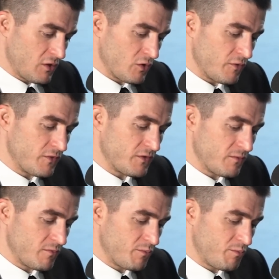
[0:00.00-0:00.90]
sort of
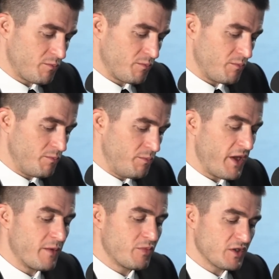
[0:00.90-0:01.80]

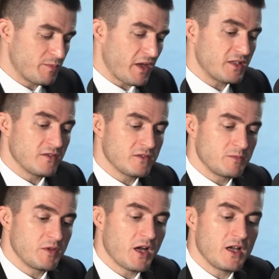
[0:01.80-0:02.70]
big perspectives
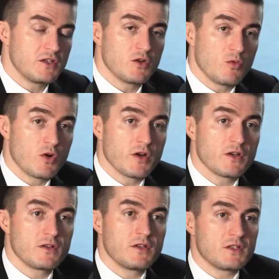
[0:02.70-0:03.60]
behind your work
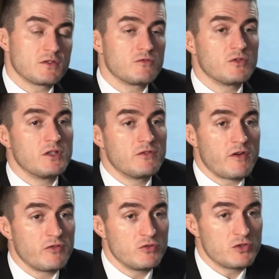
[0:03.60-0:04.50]
that's really
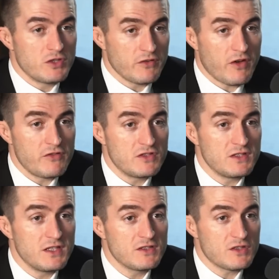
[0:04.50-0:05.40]
revolutionary of how you see
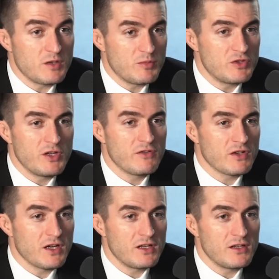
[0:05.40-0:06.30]
in history. But do you ever
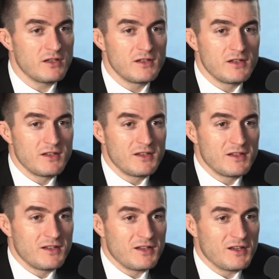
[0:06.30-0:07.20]
kind of
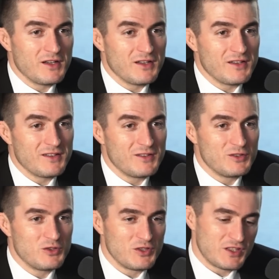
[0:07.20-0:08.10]
uh,
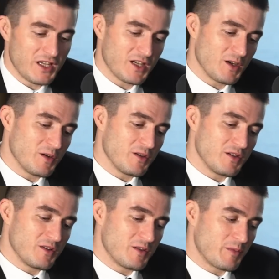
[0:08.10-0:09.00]
take a,
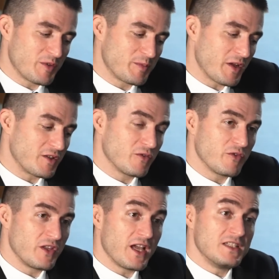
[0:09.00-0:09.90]
the perspective of
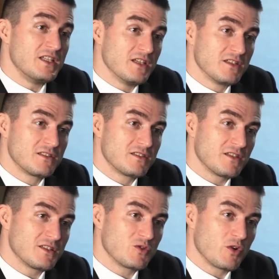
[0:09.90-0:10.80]
the ideas
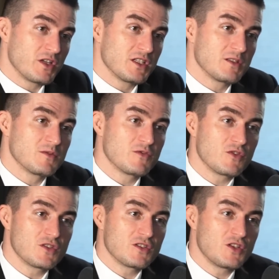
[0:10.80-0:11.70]
as the organisms
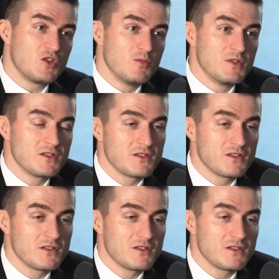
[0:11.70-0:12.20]
versus the humans?